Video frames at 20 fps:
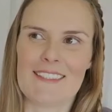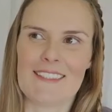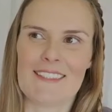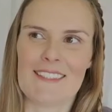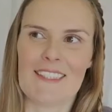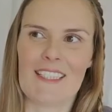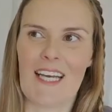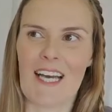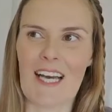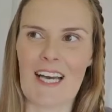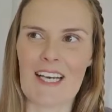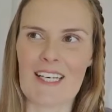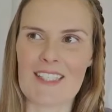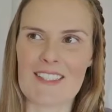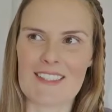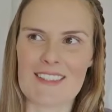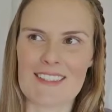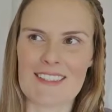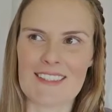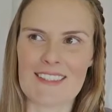
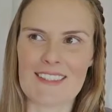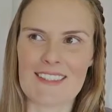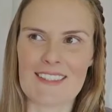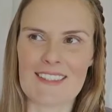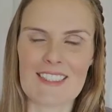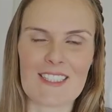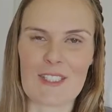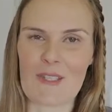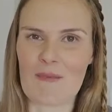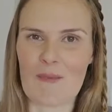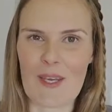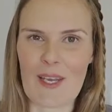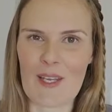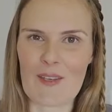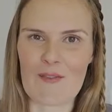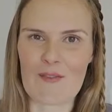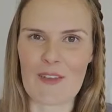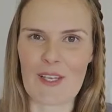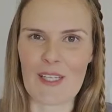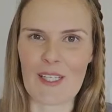yeah, it's a
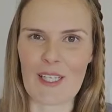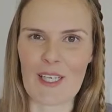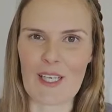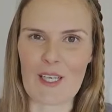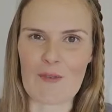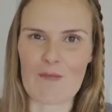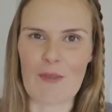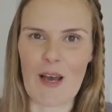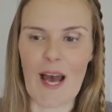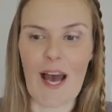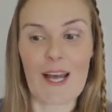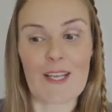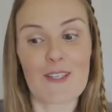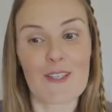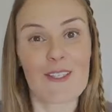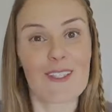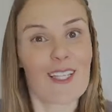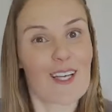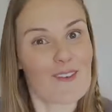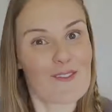weird feeling, but I
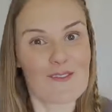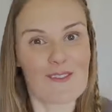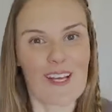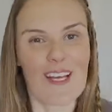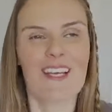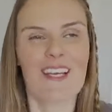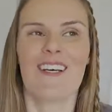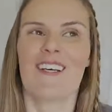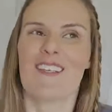do love